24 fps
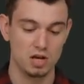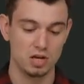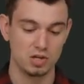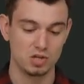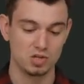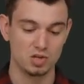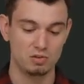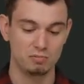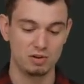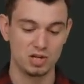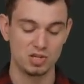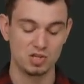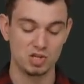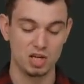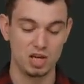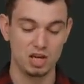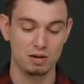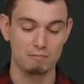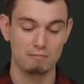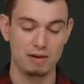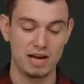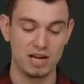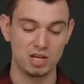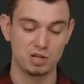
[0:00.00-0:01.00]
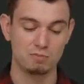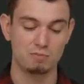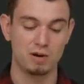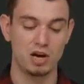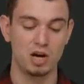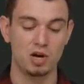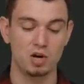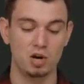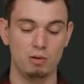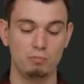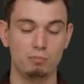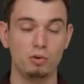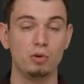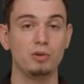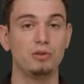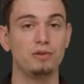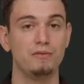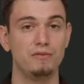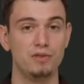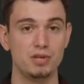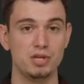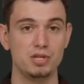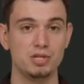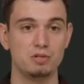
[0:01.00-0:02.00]
So by saying match parent on both
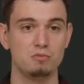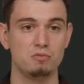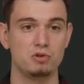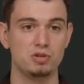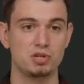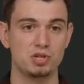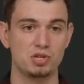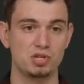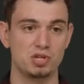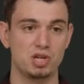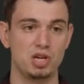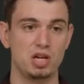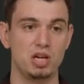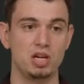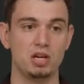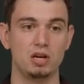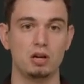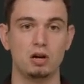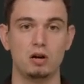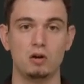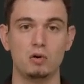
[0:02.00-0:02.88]
of these, we're just saying,